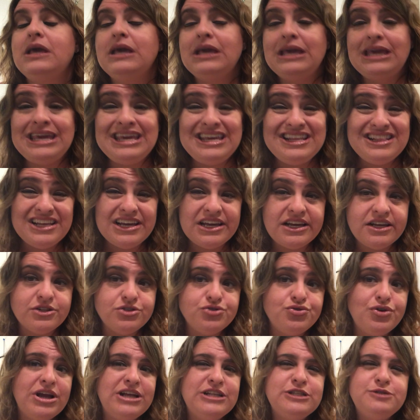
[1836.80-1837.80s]
healing,
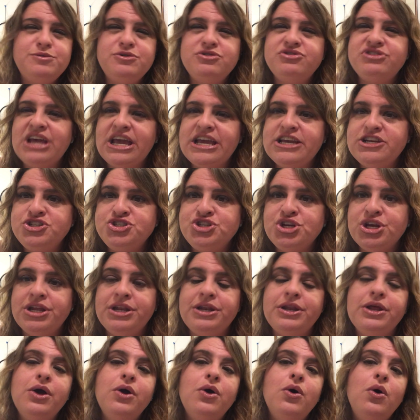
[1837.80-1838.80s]

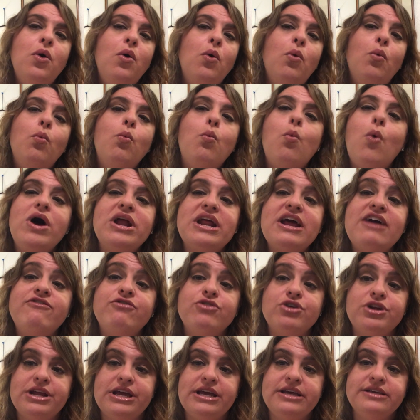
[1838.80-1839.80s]
transmutation,
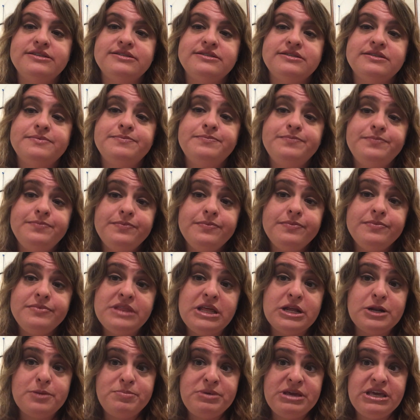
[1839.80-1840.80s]
whatever it is
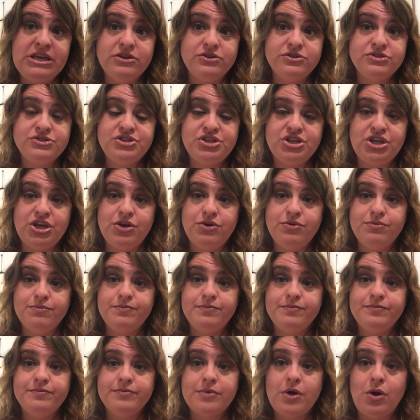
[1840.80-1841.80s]
that appeals to you,
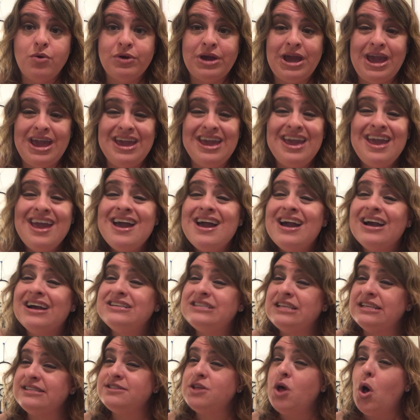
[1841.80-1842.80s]
okay?
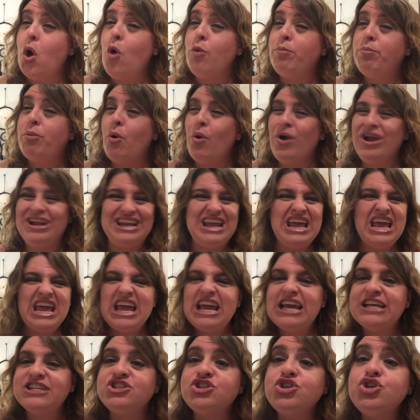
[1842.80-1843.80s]
Because that's the whole point.
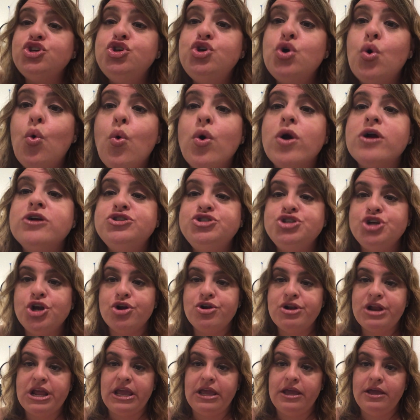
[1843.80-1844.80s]
It's your
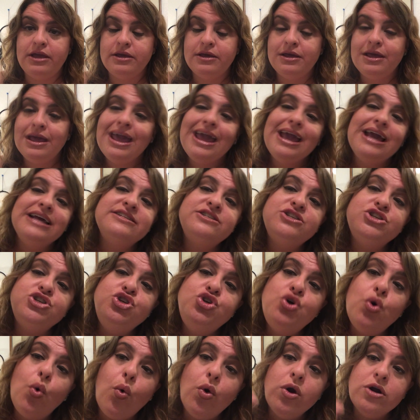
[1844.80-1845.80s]
journey. It's
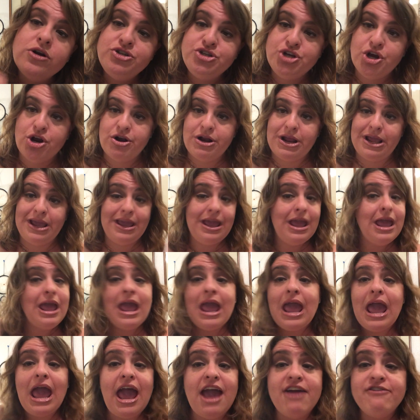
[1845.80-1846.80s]
your journey.
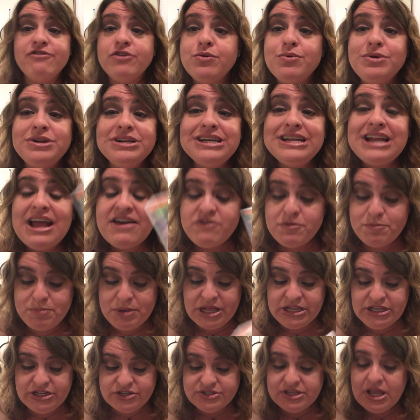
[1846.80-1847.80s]
Everyone can have
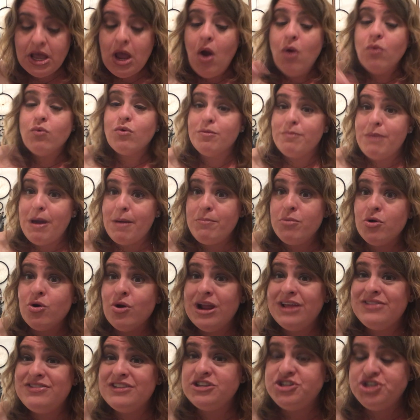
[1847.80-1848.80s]
opinions. Remember,
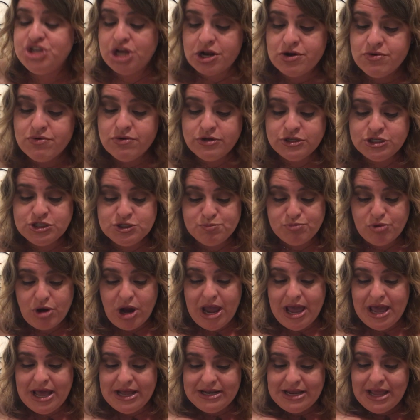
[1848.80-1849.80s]
in the general
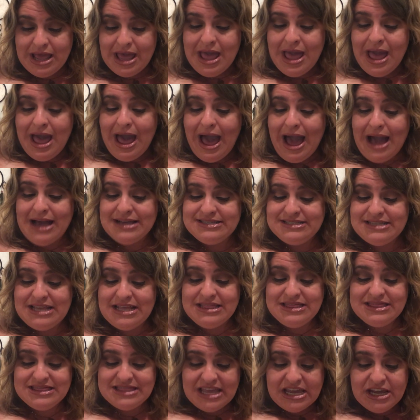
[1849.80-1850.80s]
spread, I
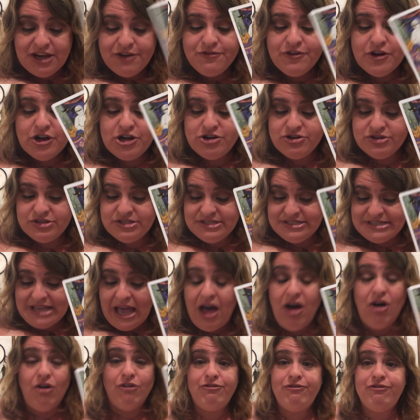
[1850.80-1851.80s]
said think for
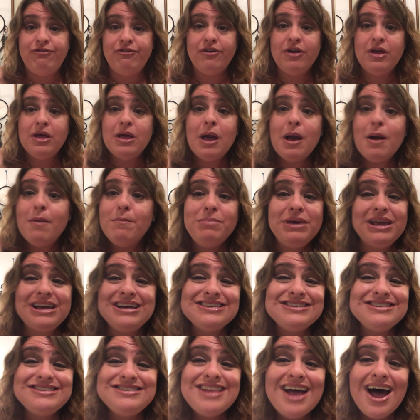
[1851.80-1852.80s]
yourself,
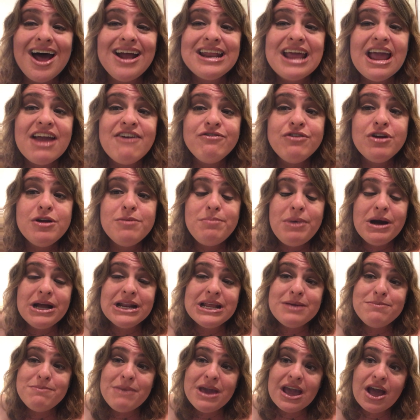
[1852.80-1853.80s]
because not
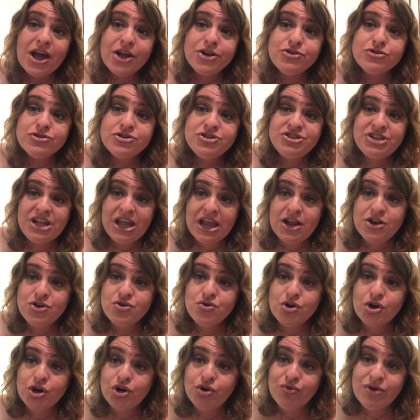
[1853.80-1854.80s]
everybody may understand
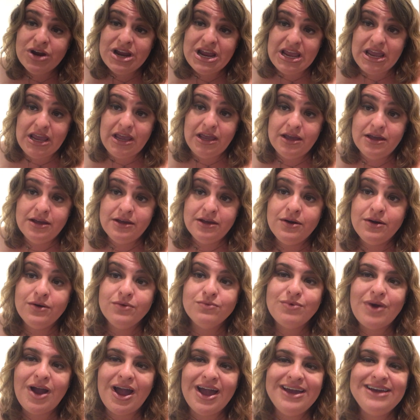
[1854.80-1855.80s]
or agree,
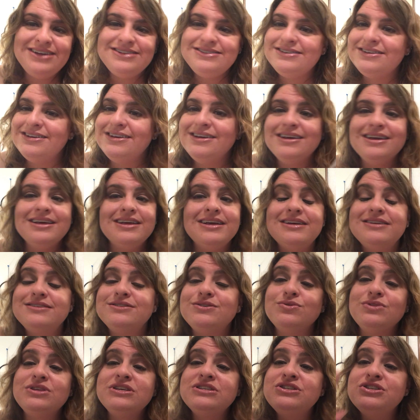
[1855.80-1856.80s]
right?
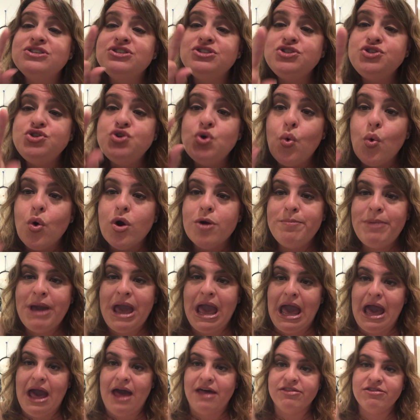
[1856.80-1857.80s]
So this is your
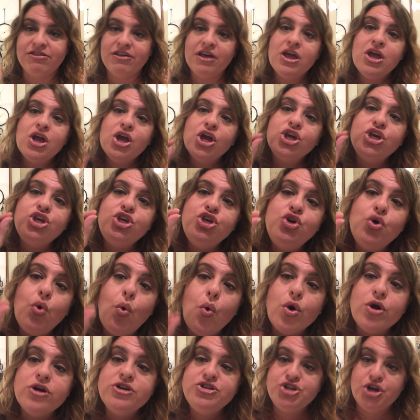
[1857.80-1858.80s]
path,
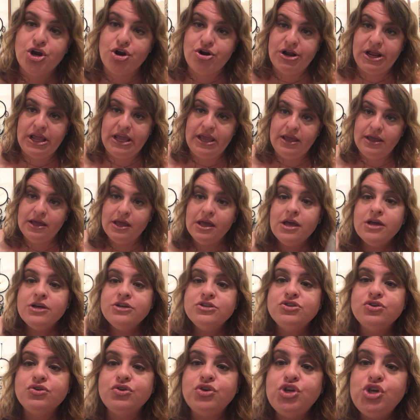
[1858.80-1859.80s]
your journey.
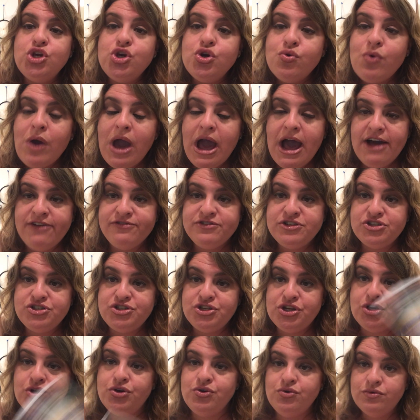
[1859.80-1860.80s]
So you have to
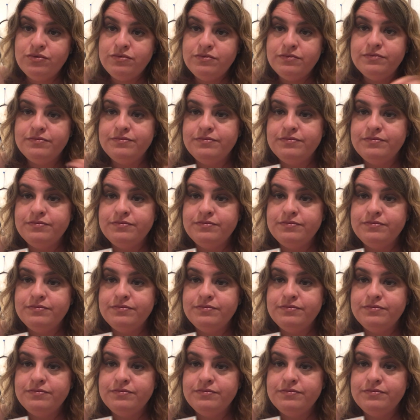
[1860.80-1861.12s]
do